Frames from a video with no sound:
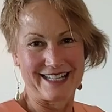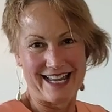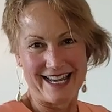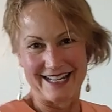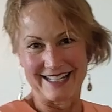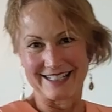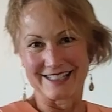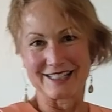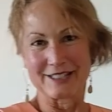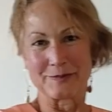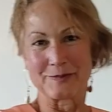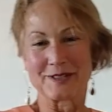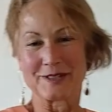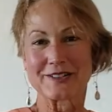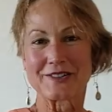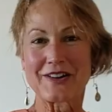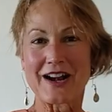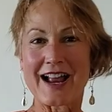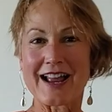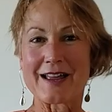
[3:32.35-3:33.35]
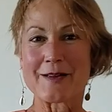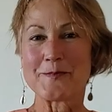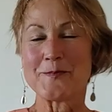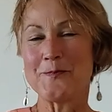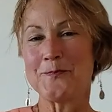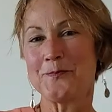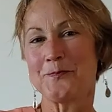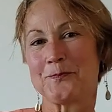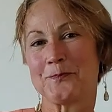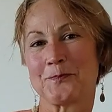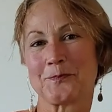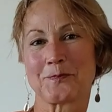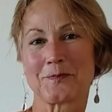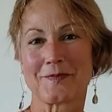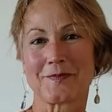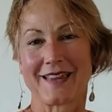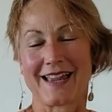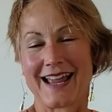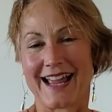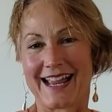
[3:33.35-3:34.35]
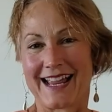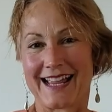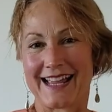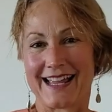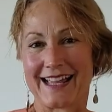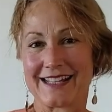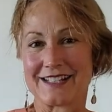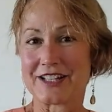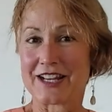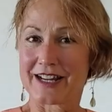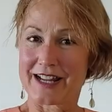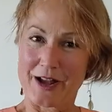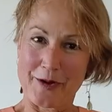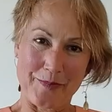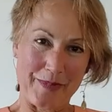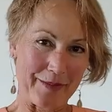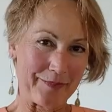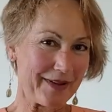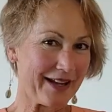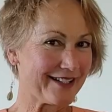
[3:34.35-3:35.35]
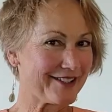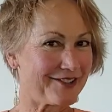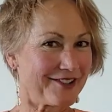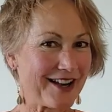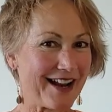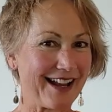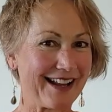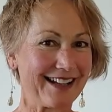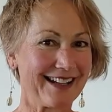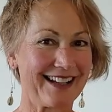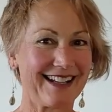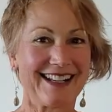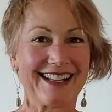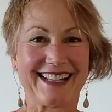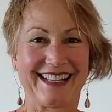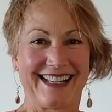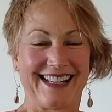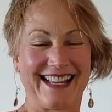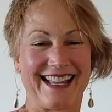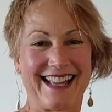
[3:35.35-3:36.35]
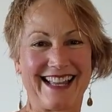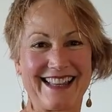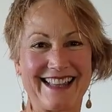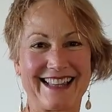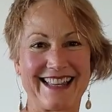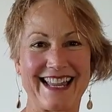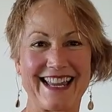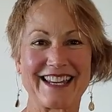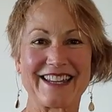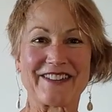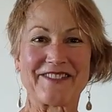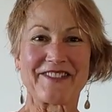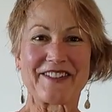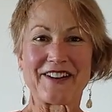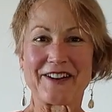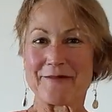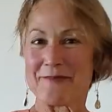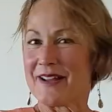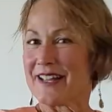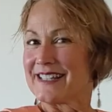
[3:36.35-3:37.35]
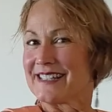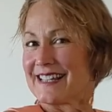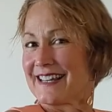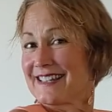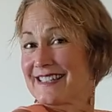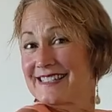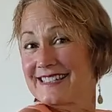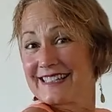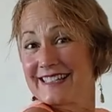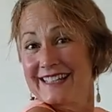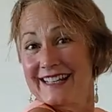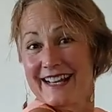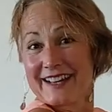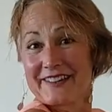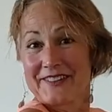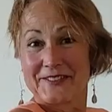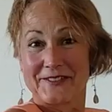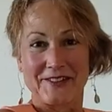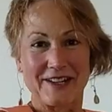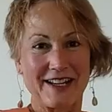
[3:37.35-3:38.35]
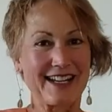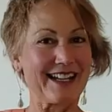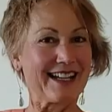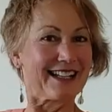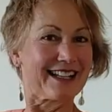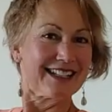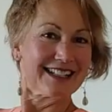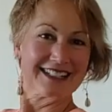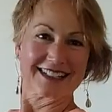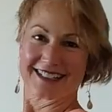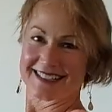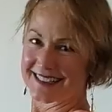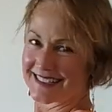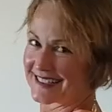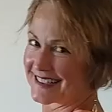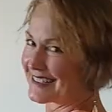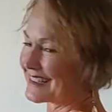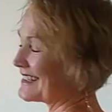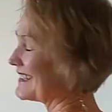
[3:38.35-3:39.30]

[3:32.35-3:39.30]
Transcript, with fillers: to like and subscribe and check out my Patreon. And thank you very much. I'll see you next week.